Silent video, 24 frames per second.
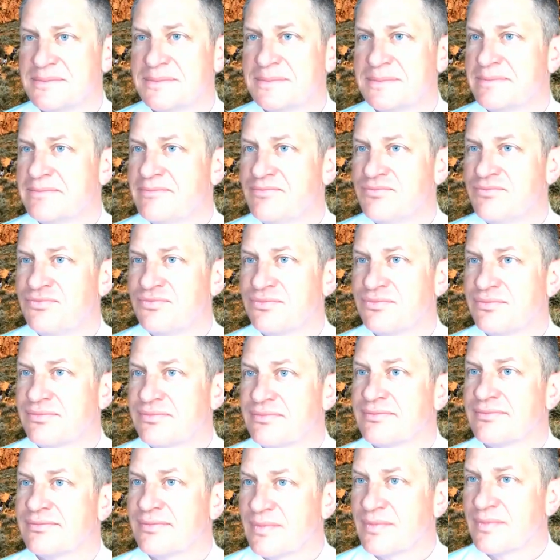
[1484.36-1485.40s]
it's a different
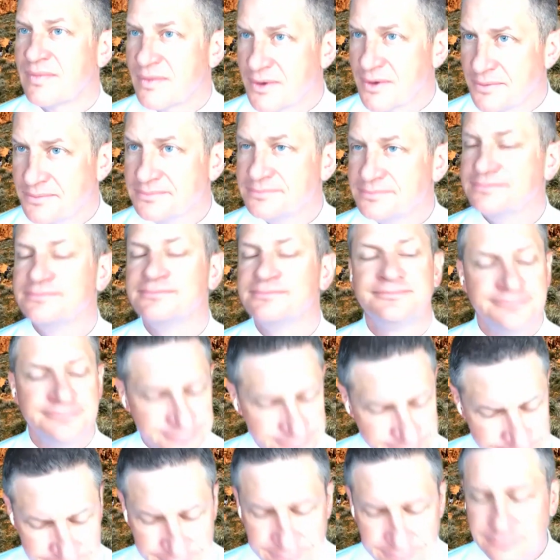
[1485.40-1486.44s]
situation right
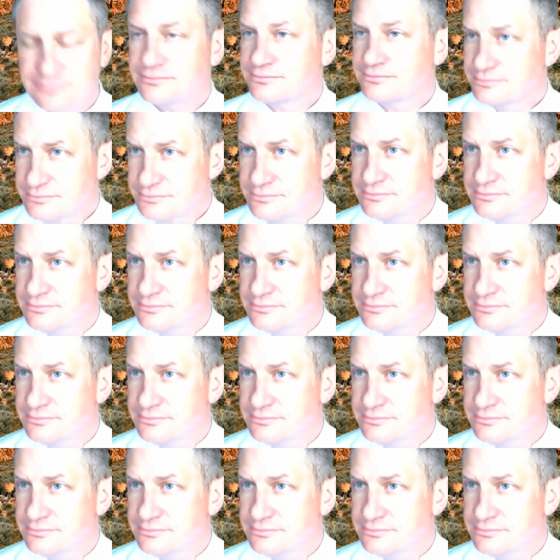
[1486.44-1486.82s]
i